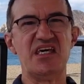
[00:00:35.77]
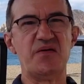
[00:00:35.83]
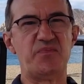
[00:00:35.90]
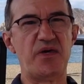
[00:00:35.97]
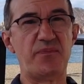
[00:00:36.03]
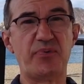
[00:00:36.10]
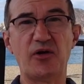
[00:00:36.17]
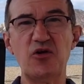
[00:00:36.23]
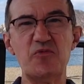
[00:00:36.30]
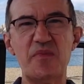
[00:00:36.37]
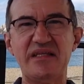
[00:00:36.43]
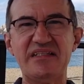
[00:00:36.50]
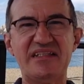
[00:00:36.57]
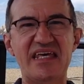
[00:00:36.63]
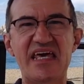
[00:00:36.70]
People who
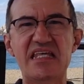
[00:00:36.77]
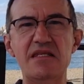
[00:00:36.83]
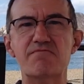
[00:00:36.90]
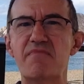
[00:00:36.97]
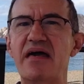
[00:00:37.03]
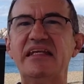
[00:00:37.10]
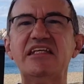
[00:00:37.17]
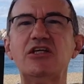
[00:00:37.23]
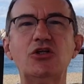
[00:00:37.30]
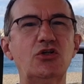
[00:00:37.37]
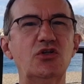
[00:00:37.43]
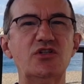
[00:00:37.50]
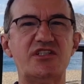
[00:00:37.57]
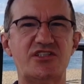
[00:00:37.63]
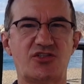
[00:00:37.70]
maintain many
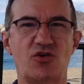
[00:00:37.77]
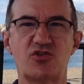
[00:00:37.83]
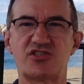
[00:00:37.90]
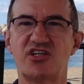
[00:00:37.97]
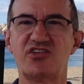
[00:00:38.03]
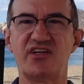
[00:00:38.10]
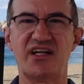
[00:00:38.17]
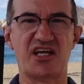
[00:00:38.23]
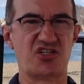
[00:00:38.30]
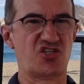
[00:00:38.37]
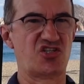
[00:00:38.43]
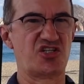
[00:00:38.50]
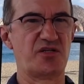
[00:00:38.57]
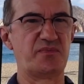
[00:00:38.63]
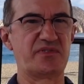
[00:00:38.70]
good social
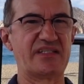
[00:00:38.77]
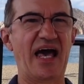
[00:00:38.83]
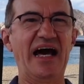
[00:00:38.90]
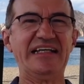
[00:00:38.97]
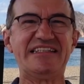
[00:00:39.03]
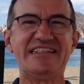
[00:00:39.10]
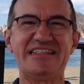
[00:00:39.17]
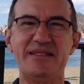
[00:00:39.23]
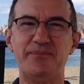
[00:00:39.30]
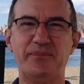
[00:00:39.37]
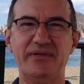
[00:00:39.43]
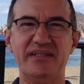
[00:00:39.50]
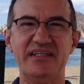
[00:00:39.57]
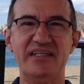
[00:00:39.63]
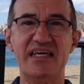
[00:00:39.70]
relationships are
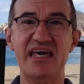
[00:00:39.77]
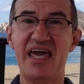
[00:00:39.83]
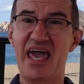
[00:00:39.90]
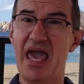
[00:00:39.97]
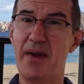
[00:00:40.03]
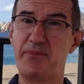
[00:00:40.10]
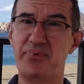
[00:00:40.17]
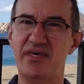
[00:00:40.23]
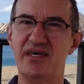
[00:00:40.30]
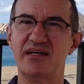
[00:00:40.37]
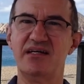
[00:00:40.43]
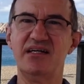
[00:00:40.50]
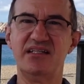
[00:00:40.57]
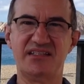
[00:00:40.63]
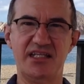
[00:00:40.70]
simply happier
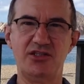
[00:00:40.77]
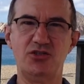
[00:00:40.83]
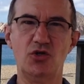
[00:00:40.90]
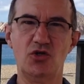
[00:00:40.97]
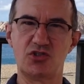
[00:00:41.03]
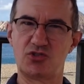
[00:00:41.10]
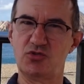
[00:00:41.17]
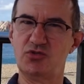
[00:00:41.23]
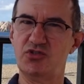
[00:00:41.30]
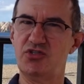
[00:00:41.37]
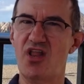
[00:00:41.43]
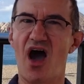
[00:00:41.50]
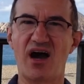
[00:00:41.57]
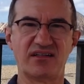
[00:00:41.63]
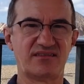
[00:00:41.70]
than those who do
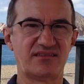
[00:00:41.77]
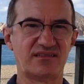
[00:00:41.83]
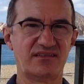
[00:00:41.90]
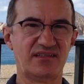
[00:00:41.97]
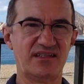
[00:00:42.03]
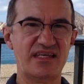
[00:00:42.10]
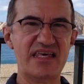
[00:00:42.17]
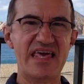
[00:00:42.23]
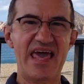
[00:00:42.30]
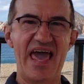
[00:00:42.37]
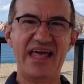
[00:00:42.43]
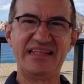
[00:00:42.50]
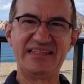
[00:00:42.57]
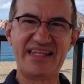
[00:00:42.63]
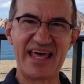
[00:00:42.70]
not.
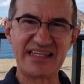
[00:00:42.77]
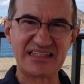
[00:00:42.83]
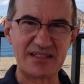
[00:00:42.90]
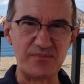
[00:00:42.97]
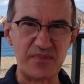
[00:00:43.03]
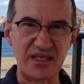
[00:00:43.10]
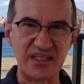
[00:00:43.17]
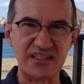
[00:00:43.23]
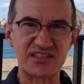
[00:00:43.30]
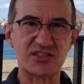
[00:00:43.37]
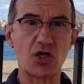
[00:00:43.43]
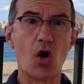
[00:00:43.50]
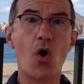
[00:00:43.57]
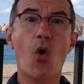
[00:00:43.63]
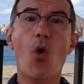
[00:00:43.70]
And that
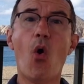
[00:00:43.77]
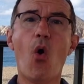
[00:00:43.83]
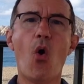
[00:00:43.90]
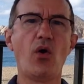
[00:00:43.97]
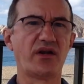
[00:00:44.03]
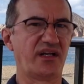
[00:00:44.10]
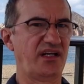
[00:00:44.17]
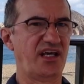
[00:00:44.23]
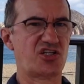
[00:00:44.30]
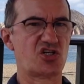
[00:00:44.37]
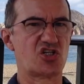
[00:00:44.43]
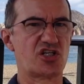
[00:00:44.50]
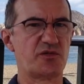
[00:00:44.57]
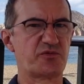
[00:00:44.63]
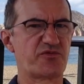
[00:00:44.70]
means all
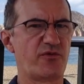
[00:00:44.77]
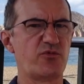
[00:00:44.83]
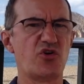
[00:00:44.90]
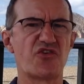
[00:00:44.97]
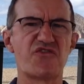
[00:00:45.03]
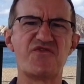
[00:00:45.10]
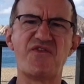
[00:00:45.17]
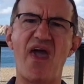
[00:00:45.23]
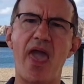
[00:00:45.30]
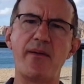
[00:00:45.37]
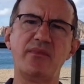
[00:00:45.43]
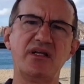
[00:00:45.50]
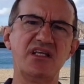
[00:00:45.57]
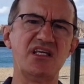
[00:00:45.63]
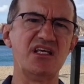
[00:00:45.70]
relationships, from your
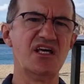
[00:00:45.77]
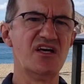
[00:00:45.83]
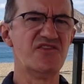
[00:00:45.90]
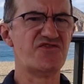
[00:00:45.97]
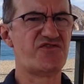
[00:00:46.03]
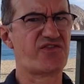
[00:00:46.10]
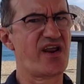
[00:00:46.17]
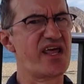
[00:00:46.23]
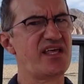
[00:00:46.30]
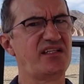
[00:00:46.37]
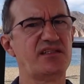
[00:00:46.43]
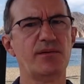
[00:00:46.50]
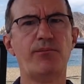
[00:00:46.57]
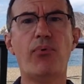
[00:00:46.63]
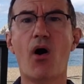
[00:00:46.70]
family,
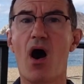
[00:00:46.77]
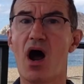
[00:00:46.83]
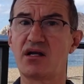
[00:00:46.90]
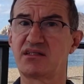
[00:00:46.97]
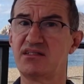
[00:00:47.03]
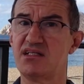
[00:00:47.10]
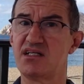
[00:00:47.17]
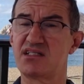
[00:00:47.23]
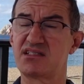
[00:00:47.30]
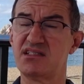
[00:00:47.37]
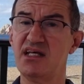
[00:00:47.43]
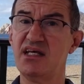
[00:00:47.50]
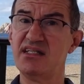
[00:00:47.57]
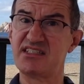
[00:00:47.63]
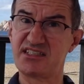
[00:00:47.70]
friend, partners,
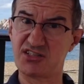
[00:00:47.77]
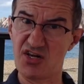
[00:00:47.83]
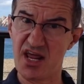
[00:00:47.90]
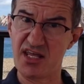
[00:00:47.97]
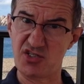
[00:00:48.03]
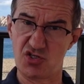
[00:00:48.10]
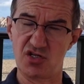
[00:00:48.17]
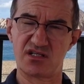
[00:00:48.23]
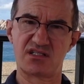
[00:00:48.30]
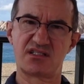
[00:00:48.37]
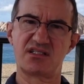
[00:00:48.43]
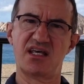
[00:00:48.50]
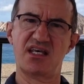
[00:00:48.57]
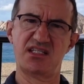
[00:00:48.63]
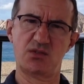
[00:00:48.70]

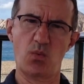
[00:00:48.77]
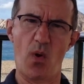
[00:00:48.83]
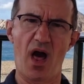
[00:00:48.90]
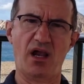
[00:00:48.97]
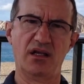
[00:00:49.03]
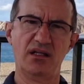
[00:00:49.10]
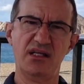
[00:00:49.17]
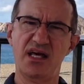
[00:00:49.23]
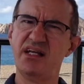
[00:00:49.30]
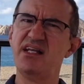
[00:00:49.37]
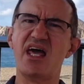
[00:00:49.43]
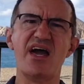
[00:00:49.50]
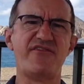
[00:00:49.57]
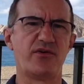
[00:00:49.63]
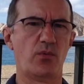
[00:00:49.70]
strangers as well, and
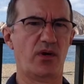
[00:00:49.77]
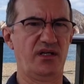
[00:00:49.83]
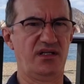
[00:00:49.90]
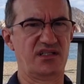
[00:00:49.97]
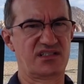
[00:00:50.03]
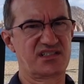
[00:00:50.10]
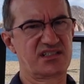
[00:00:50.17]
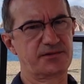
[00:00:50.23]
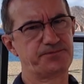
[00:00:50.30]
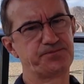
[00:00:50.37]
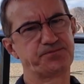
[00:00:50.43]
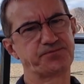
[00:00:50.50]
everyone else.